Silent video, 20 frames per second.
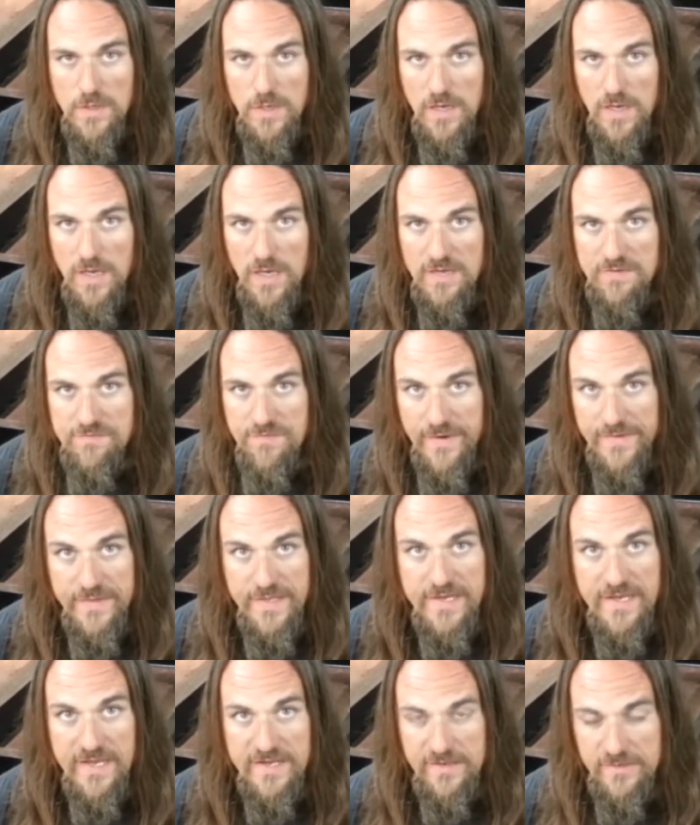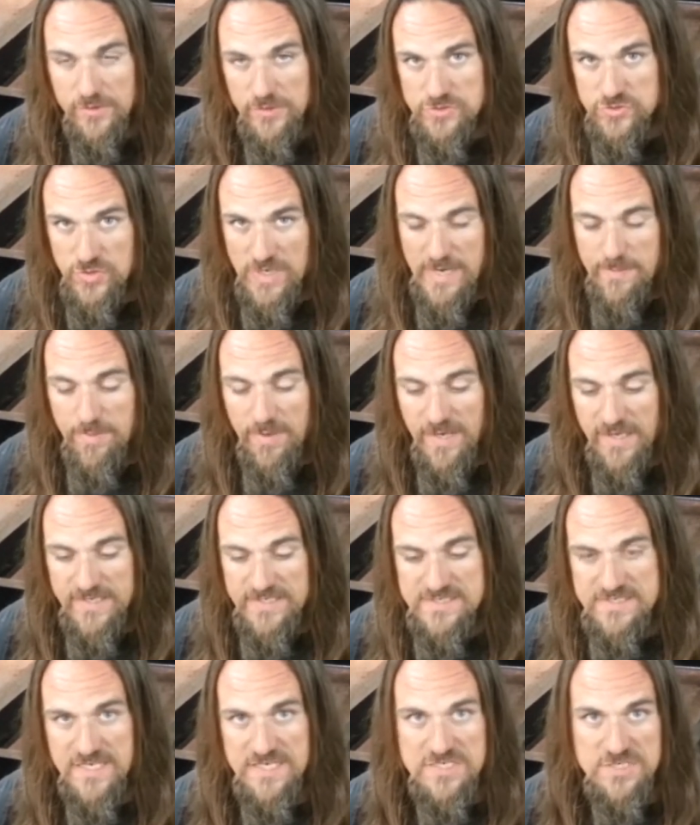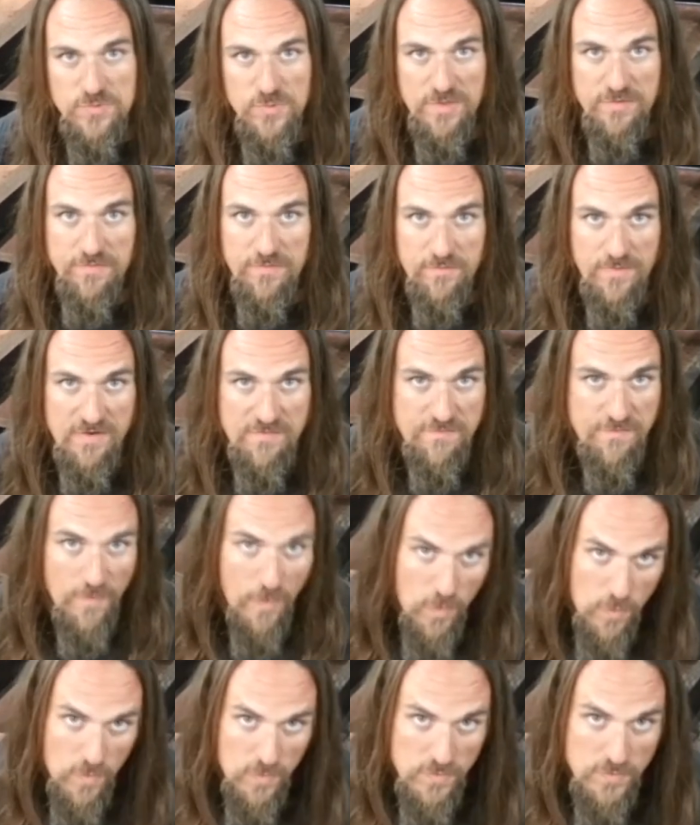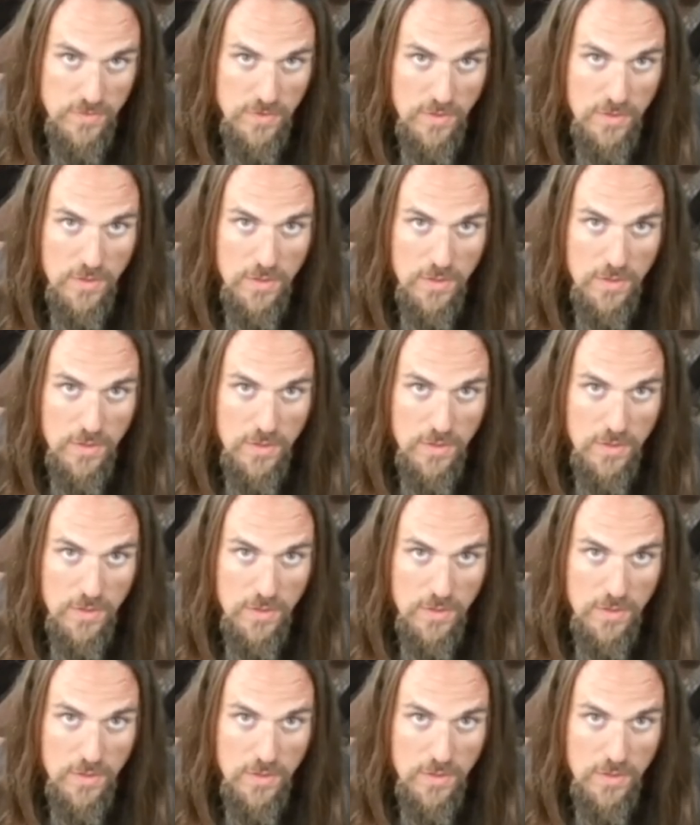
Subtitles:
I finally got a little tripod accessory for my phone.